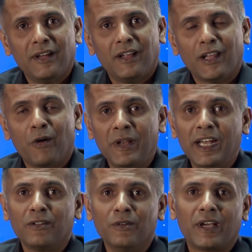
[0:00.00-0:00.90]
Now we
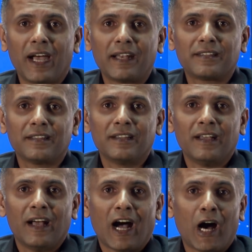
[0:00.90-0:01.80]
need to look at
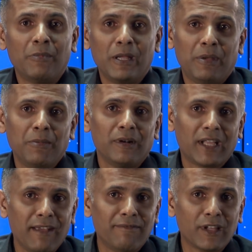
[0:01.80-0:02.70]
how many people
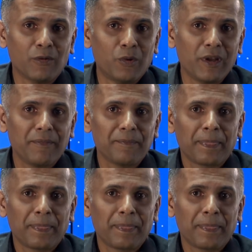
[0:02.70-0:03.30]
came for the voting,